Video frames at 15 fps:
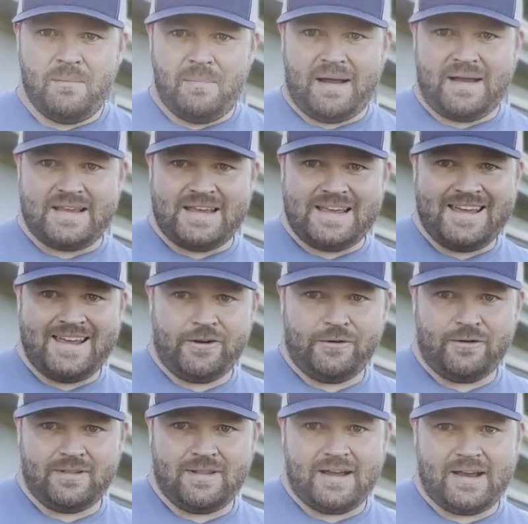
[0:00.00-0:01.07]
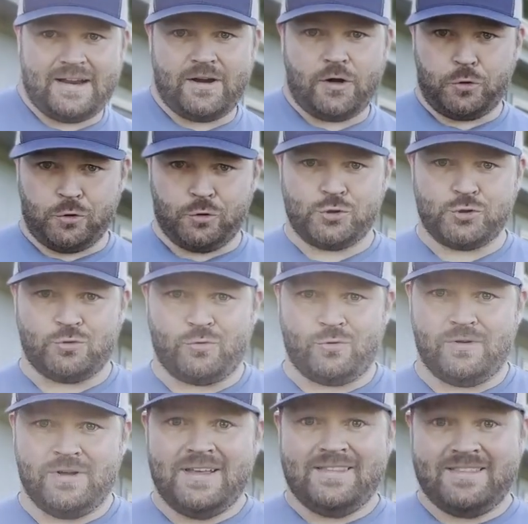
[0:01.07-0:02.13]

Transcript: by Caroline Herschel,